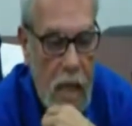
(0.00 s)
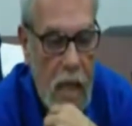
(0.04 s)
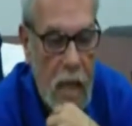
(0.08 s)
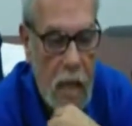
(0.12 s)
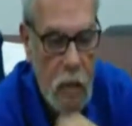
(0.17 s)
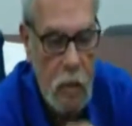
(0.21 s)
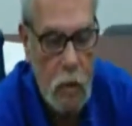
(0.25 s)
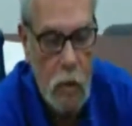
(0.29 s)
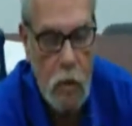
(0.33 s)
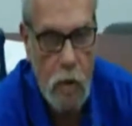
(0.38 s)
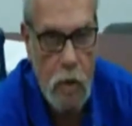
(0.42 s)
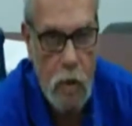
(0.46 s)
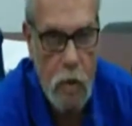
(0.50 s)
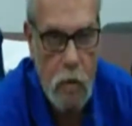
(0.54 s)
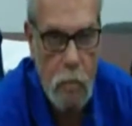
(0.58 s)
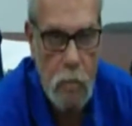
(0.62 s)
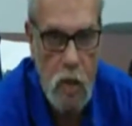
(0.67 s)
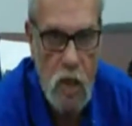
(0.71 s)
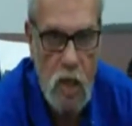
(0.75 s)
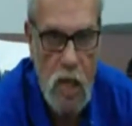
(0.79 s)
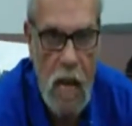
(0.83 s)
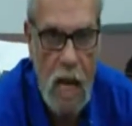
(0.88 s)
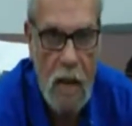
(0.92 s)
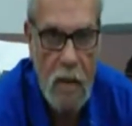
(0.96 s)
and you'll hear him
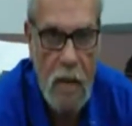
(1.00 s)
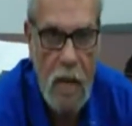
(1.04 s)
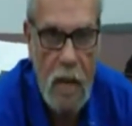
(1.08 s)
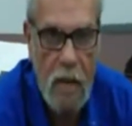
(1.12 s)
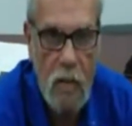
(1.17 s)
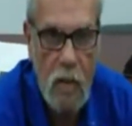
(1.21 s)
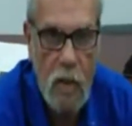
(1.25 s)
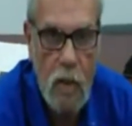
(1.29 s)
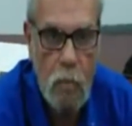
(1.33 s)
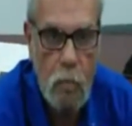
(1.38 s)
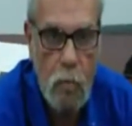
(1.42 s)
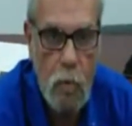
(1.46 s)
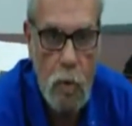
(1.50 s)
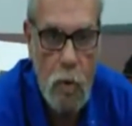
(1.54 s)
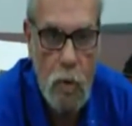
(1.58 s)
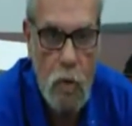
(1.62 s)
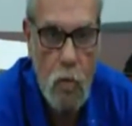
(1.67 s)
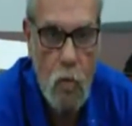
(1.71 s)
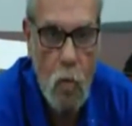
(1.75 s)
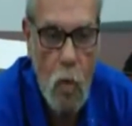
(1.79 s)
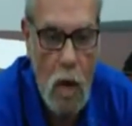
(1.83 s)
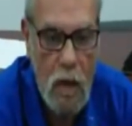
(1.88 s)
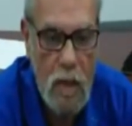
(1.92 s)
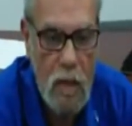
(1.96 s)
shouting out numbers
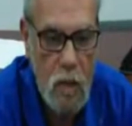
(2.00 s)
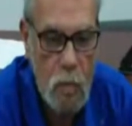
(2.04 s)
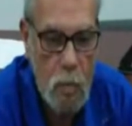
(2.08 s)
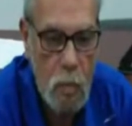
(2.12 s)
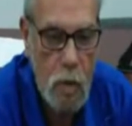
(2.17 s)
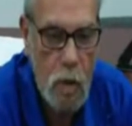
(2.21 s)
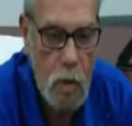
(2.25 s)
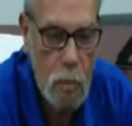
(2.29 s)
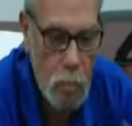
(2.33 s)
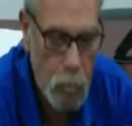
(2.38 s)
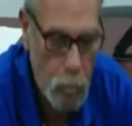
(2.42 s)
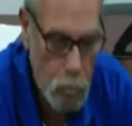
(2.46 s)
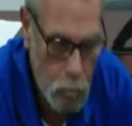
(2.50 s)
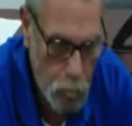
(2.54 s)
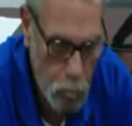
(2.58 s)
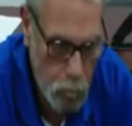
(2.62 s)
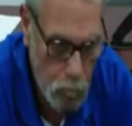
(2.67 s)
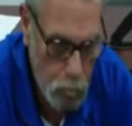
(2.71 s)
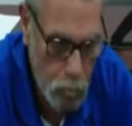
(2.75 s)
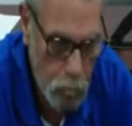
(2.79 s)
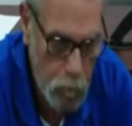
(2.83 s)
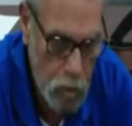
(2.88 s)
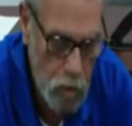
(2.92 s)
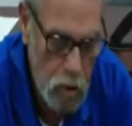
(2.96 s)
while he's
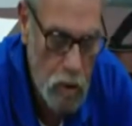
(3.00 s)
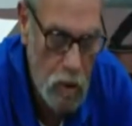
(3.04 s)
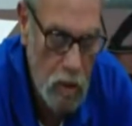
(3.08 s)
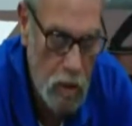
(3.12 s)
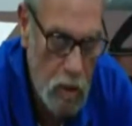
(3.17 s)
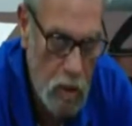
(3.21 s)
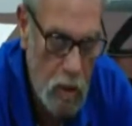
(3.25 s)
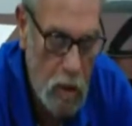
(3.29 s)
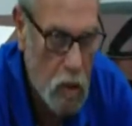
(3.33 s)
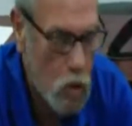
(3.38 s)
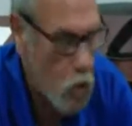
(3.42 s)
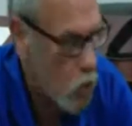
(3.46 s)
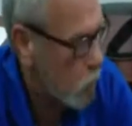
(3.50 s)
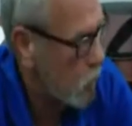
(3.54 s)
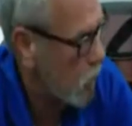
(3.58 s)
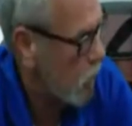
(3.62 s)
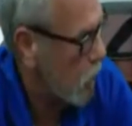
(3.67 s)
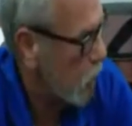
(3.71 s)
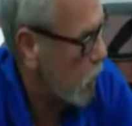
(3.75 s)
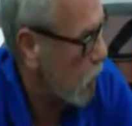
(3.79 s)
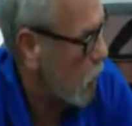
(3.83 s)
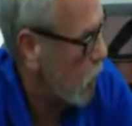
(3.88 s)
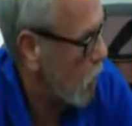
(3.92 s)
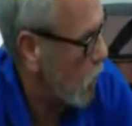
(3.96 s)
pushing an
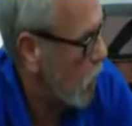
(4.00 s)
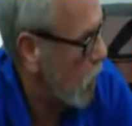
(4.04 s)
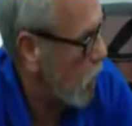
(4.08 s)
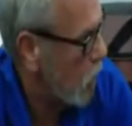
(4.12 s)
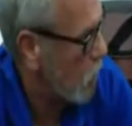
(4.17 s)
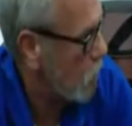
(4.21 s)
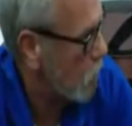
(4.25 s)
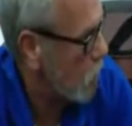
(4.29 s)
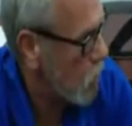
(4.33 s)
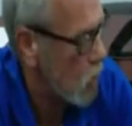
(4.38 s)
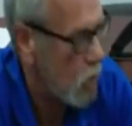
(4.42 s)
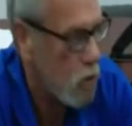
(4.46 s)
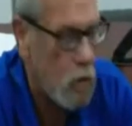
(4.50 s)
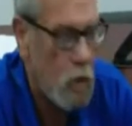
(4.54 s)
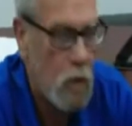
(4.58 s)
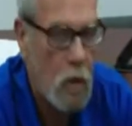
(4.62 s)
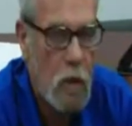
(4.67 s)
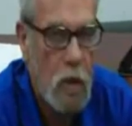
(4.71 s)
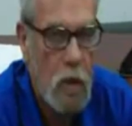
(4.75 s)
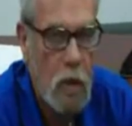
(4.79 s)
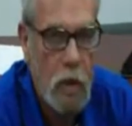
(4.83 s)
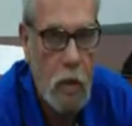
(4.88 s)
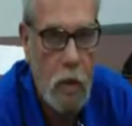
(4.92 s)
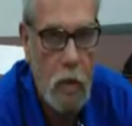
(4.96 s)
instrument into your gums.
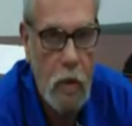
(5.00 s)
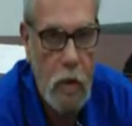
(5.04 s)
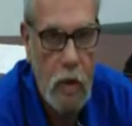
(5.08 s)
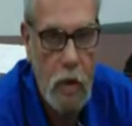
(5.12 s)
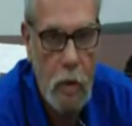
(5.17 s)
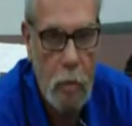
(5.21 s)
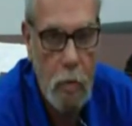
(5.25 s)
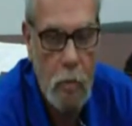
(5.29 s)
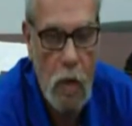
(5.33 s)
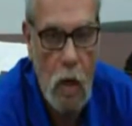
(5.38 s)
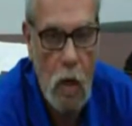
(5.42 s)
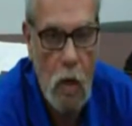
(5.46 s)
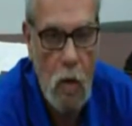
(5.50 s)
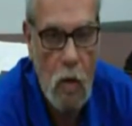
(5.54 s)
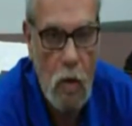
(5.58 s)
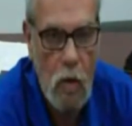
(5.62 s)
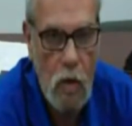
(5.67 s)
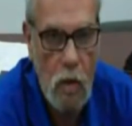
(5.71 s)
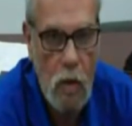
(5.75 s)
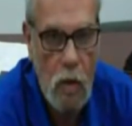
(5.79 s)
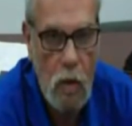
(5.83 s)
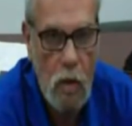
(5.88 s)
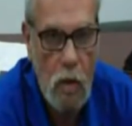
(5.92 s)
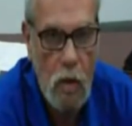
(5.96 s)
You'll hear him go
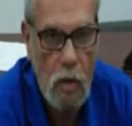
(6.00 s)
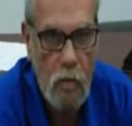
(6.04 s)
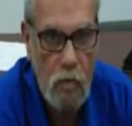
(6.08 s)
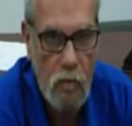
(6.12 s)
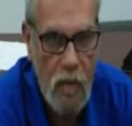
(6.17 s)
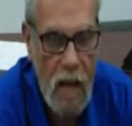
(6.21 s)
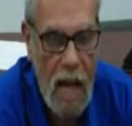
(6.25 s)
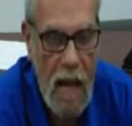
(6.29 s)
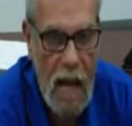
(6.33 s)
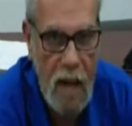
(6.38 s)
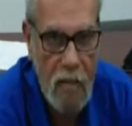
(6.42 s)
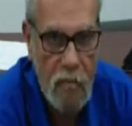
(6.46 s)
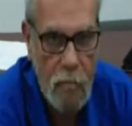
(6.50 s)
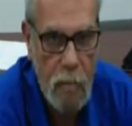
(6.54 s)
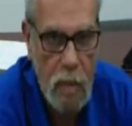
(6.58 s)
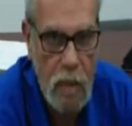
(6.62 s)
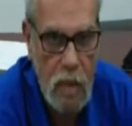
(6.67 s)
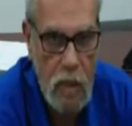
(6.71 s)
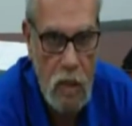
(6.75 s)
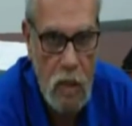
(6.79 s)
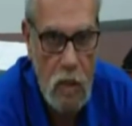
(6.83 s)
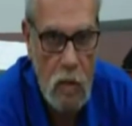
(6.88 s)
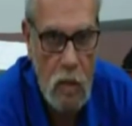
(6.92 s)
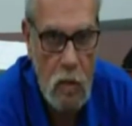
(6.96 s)
5
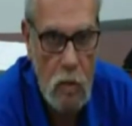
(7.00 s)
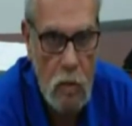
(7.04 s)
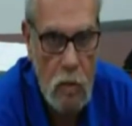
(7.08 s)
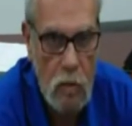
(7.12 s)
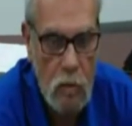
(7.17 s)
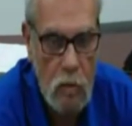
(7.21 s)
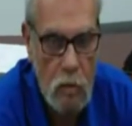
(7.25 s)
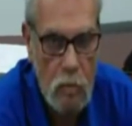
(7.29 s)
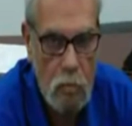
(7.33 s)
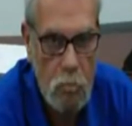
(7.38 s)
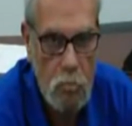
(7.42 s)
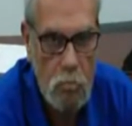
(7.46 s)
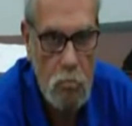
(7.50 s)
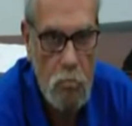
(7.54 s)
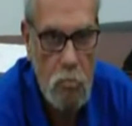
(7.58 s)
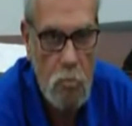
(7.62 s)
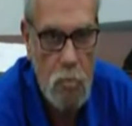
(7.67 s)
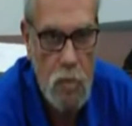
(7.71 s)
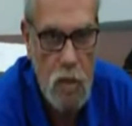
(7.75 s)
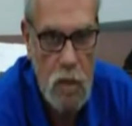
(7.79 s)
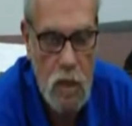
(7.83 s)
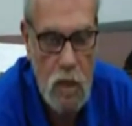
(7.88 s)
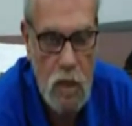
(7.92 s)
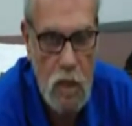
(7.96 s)
mesial,
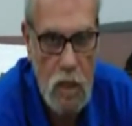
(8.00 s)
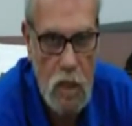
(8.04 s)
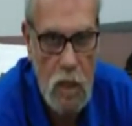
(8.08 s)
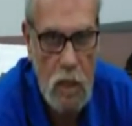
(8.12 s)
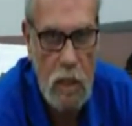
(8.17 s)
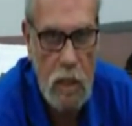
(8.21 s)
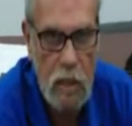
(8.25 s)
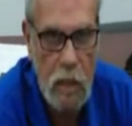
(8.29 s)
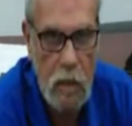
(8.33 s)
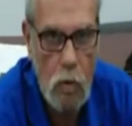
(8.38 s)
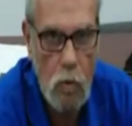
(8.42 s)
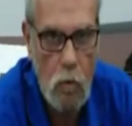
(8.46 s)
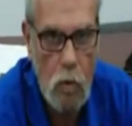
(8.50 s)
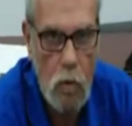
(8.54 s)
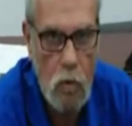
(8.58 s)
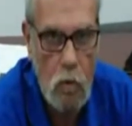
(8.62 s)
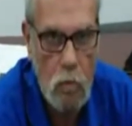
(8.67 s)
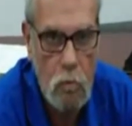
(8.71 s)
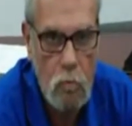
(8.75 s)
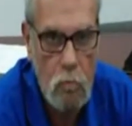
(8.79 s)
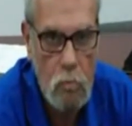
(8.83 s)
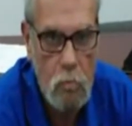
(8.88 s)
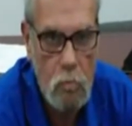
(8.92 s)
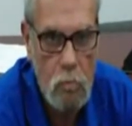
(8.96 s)
6 lingual,
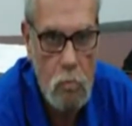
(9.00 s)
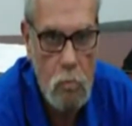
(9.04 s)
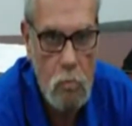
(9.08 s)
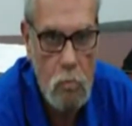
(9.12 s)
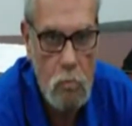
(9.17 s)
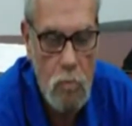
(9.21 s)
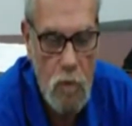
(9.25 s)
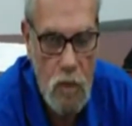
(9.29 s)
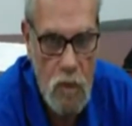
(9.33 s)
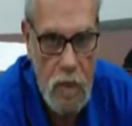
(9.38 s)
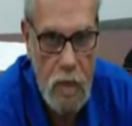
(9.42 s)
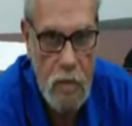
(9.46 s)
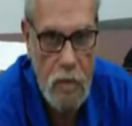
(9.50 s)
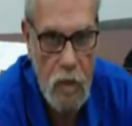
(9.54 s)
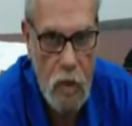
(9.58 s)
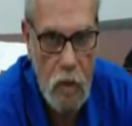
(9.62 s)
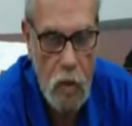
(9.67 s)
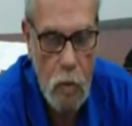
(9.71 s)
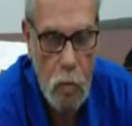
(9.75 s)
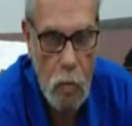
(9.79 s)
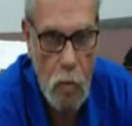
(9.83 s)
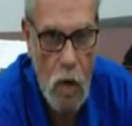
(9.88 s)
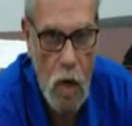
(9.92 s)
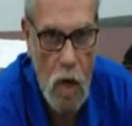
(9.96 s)
7
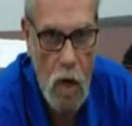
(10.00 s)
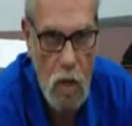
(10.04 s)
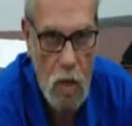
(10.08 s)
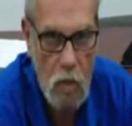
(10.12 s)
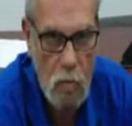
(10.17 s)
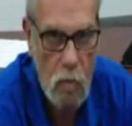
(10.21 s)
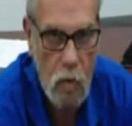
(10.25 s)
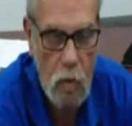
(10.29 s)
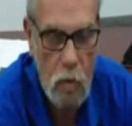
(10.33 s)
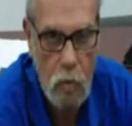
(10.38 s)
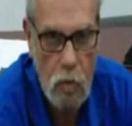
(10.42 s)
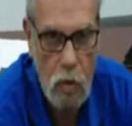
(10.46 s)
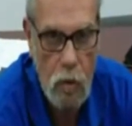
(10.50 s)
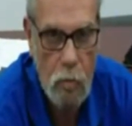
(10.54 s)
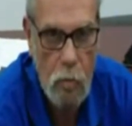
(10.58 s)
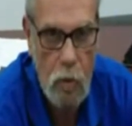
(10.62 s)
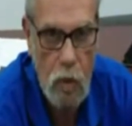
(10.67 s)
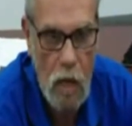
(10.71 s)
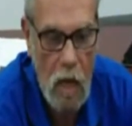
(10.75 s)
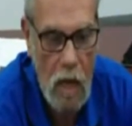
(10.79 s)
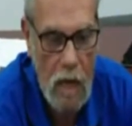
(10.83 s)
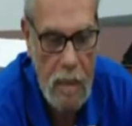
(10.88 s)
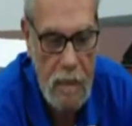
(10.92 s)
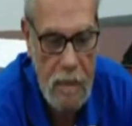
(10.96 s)
interproximal,
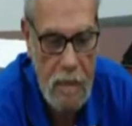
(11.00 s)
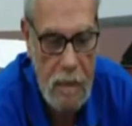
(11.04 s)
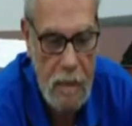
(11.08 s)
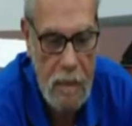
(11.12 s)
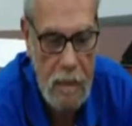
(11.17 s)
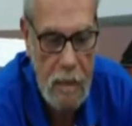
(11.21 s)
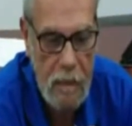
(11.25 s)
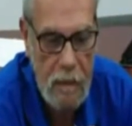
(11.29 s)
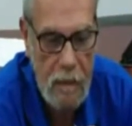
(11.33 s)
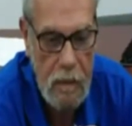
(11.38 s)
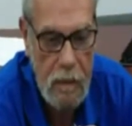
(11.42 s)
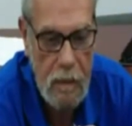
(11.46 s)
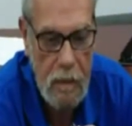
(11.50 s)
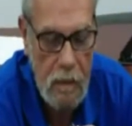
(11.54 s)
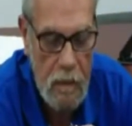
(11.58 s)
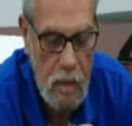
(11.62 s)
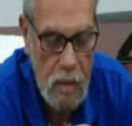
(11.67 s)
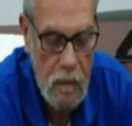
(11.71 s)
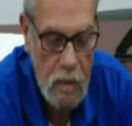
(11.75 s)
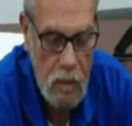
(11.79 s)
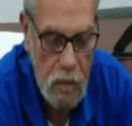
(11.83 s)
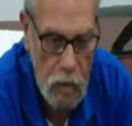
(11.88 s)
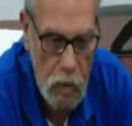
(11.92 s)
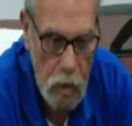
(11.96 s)
number 19.
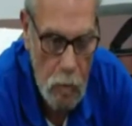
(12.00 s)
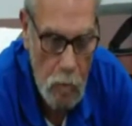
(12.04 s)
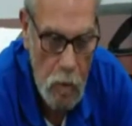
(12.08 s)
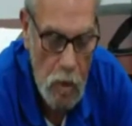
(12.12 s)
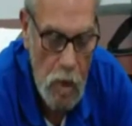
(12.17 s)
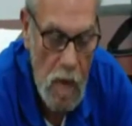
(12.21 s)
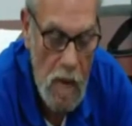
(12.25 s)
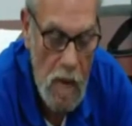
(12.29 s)
The number